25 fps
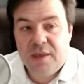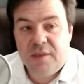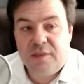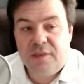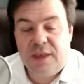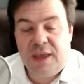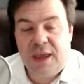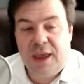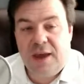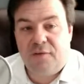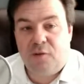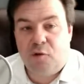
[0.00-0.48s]

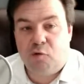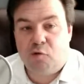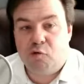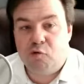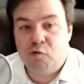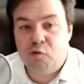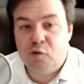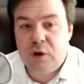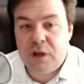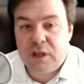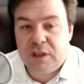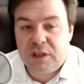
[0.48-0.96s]
They have a
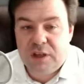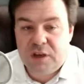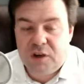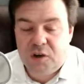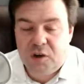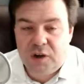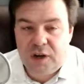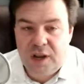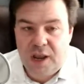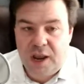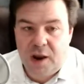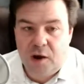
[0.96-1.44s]
really
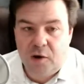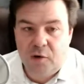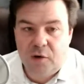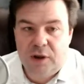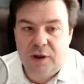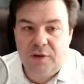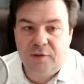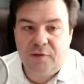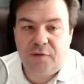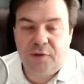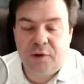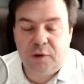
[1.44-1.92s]
good
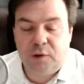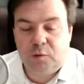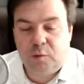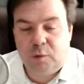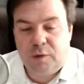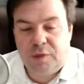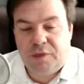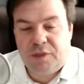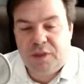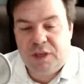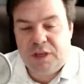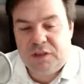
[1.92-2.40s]
area filled
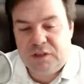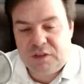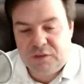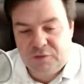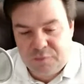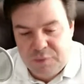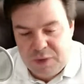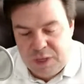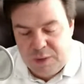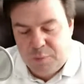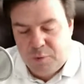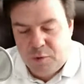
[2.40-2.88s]
with things
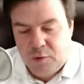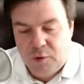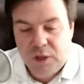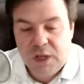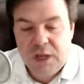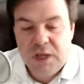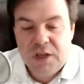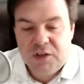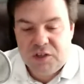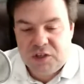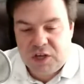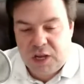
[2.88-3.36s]
of people
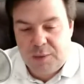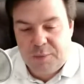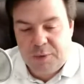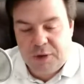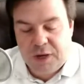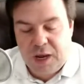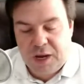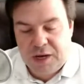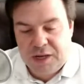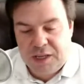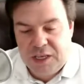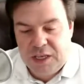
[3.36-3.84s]

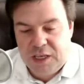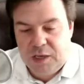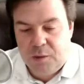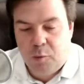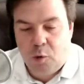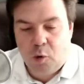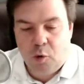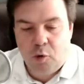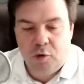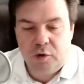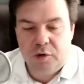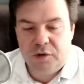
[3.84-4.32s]
typing on
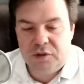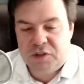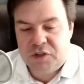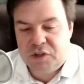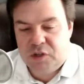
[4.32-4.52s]
keyboards,